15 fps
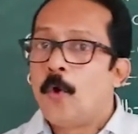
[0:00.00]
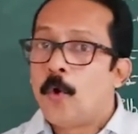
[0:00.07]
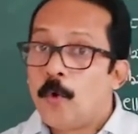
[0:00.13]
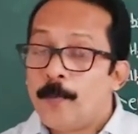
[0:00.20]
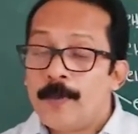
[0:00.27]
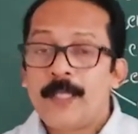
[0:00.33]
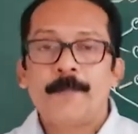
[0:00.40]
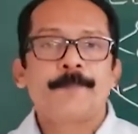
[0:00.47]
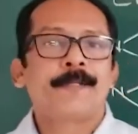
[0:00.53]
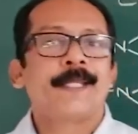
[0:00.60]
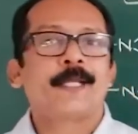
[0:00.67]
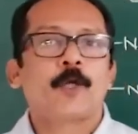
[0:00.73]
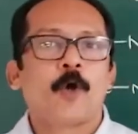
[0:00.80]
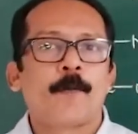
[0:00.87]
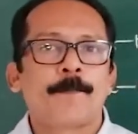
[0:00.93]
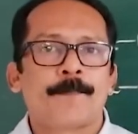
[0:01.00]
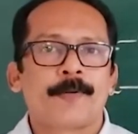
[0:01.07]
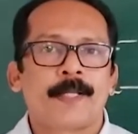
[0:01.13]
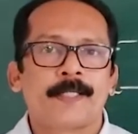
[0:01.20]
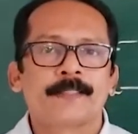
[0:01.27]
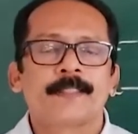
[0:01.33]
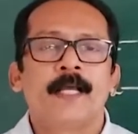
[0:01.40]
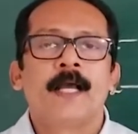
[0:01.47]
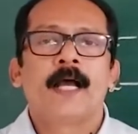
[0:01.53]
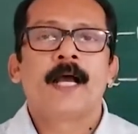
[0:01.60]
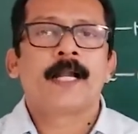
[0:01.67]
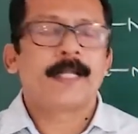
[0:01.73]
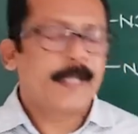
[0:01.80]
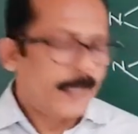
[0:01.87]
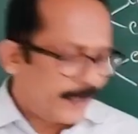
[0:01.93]
homolyptic complex
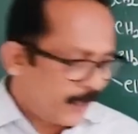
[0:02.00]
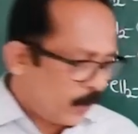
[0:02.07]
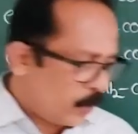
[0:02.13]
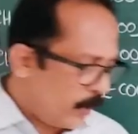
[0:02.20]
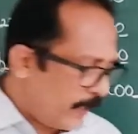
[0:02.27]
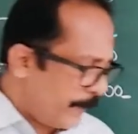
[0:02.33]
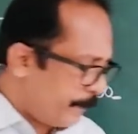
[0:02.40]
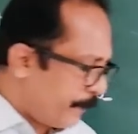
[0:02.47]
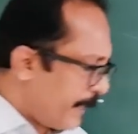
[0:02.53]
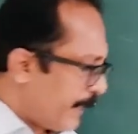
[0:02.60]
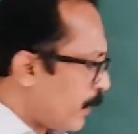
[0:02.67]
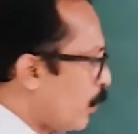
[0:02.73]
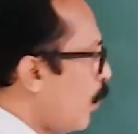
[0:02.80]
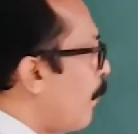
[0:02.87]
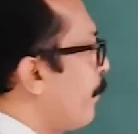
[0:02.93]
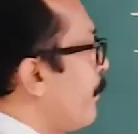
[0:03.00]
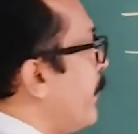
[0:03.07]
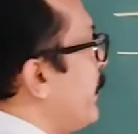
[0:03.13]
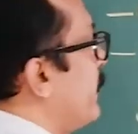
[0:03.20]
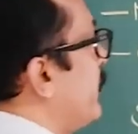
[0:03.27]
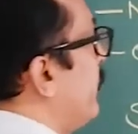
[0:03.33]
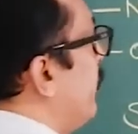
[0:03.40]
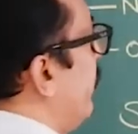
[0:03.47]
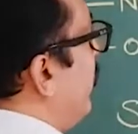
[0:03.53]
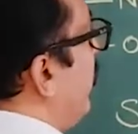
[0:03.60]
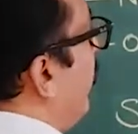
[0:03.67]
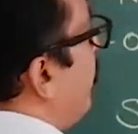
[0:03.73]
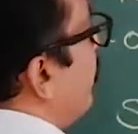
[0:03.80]
and heterolyptic complex. Now,